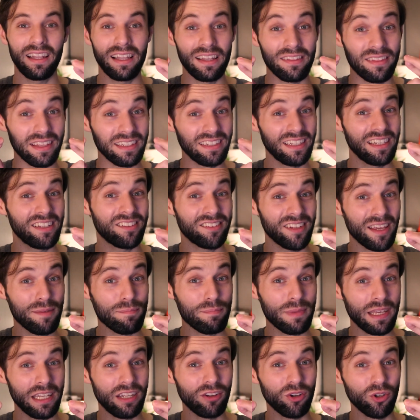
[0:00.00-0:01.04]
They did say
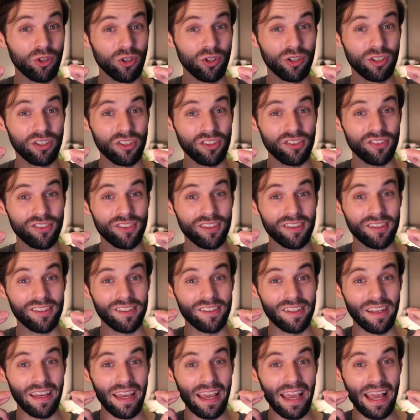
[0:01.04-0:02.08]
mid-August,
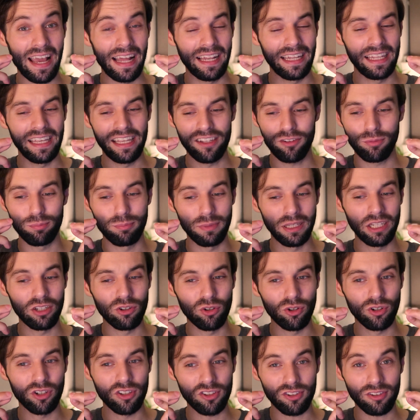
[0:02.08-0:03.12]
and it is
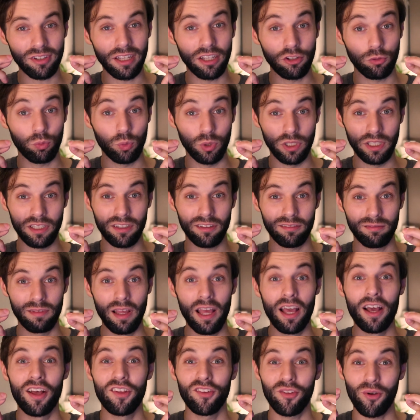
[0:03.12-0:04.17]
mid-August next week.
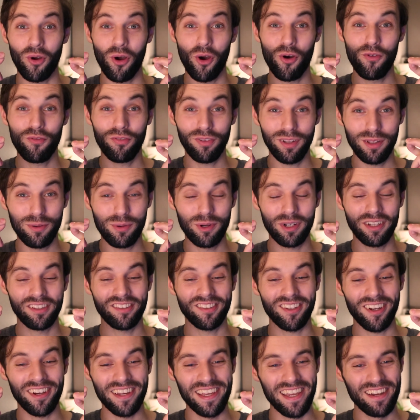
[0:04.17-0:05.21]
So hopefully we're going to
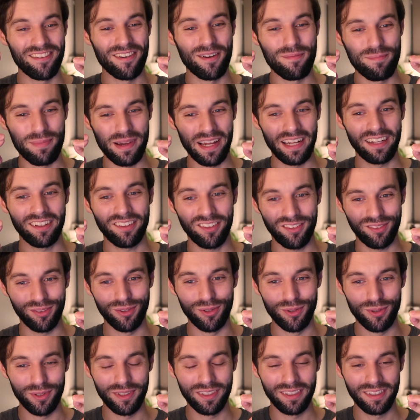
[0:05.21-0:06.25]
start hearing back
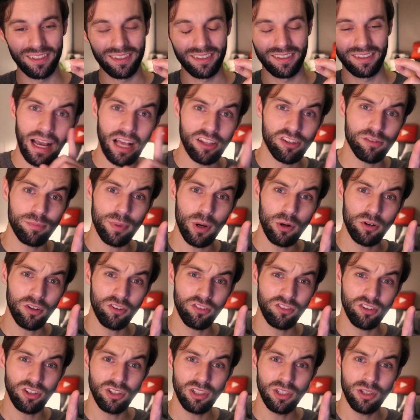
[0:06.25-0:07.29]
soon. As a
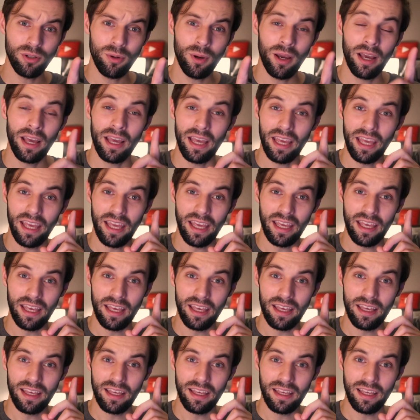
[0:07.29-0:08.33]
bonus to you,
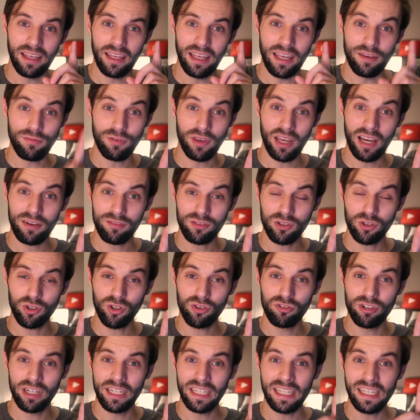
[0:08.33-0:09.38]
if you haven't
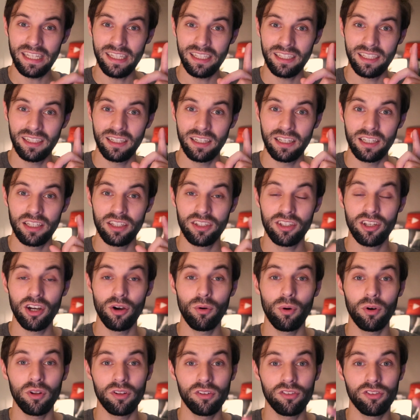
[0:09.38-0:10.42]
already,
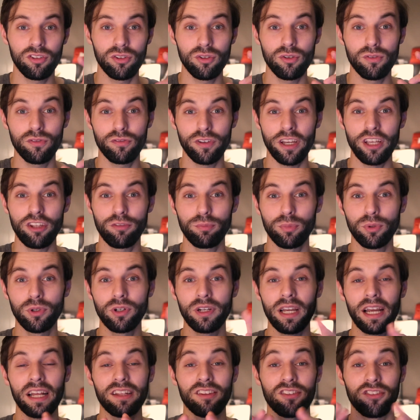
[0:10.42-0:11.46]
go on to
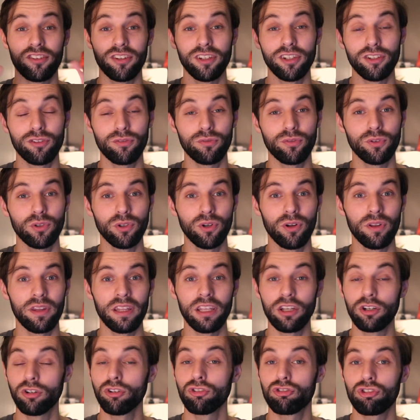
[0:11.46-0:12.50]
Facebook and search for
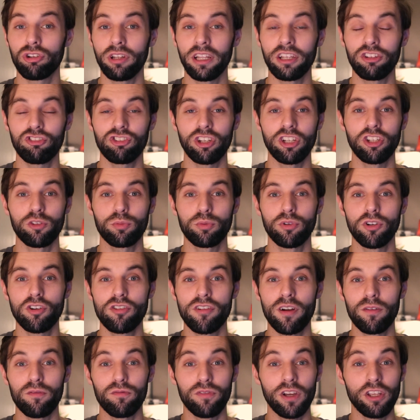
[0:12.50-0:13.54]
the Cultural Exchange
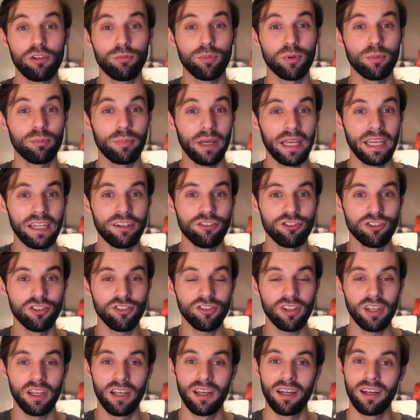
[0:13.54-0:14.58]
Program Facebook
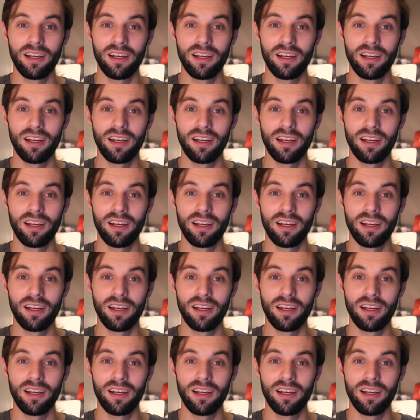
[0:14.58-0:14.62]
pages.